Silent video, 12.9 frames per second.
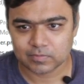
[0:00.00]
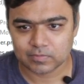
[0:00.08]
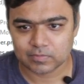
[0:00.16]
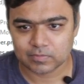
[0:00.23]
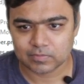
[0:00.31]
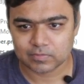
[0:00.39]

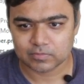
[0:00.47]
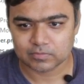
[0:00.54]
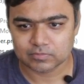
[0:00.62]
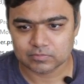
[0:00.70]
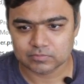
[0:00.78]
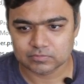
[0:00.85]

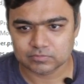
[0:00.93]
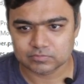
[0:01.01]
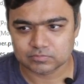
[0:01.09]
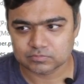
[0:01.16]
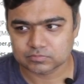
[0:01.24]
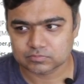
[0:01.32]

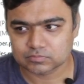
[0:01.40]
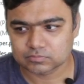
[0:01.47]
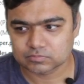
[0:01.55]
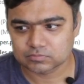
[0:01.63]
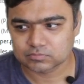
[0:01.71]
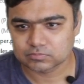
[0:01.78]

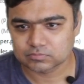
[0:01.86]
Nobody speaks.